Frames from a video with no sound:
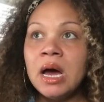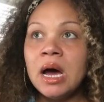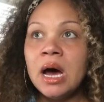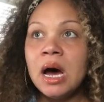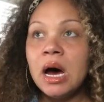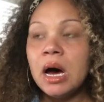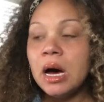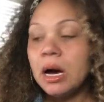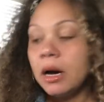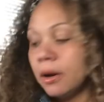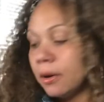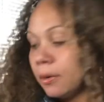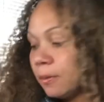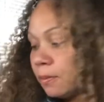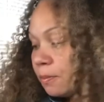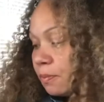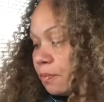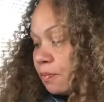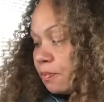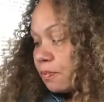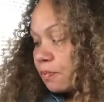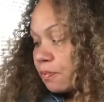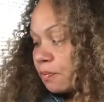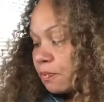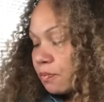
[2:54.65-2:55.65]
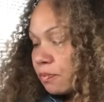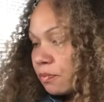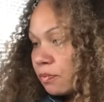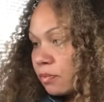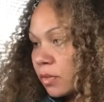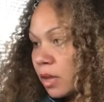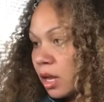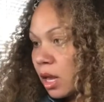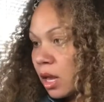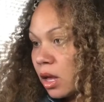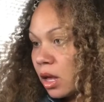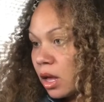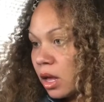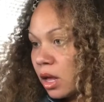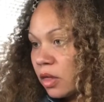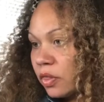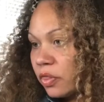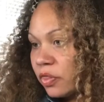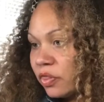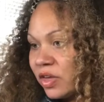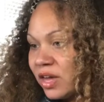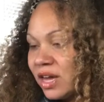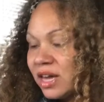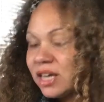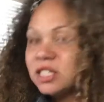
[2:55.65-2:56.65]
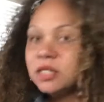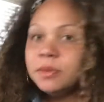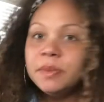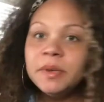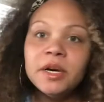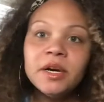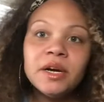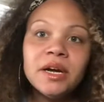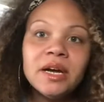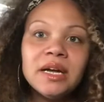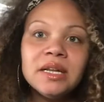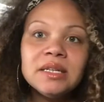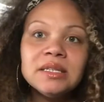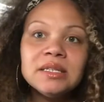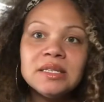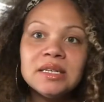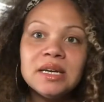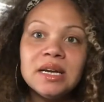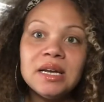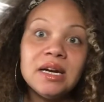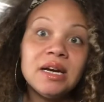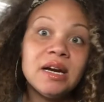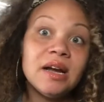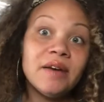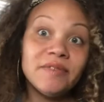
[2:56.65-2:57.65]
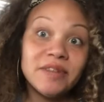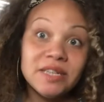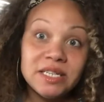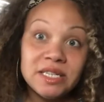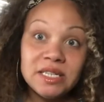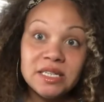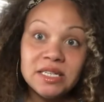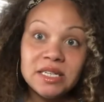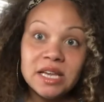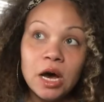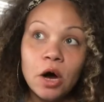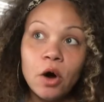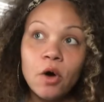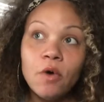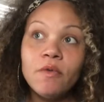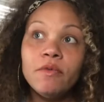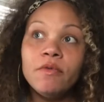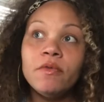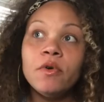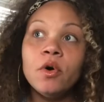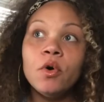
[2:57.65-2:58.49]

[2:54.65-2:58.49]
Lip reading: The experience in and of itself